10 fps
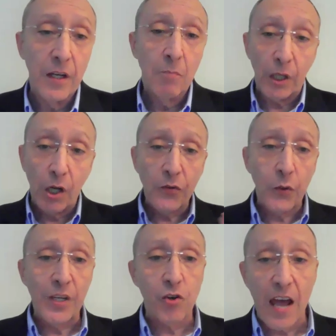but also
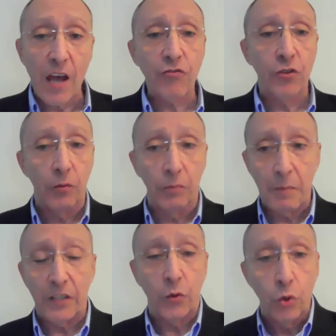international
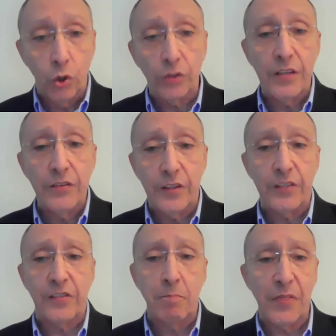medics who looked into
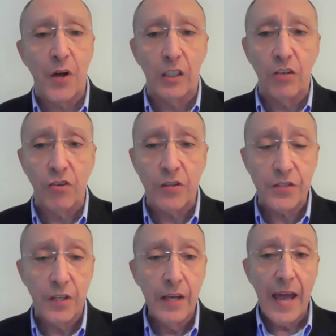this and
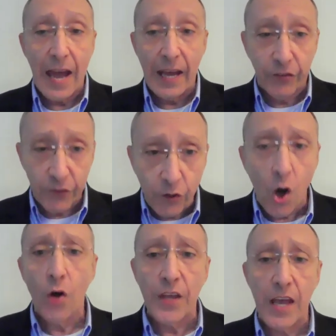pathologists and
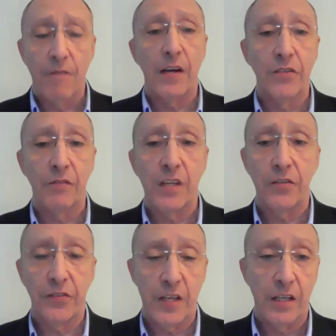saw the evidence of
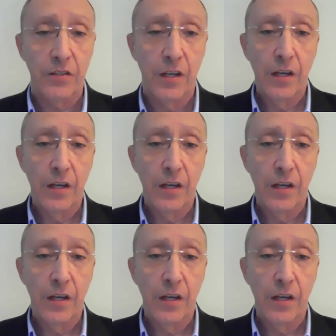these things.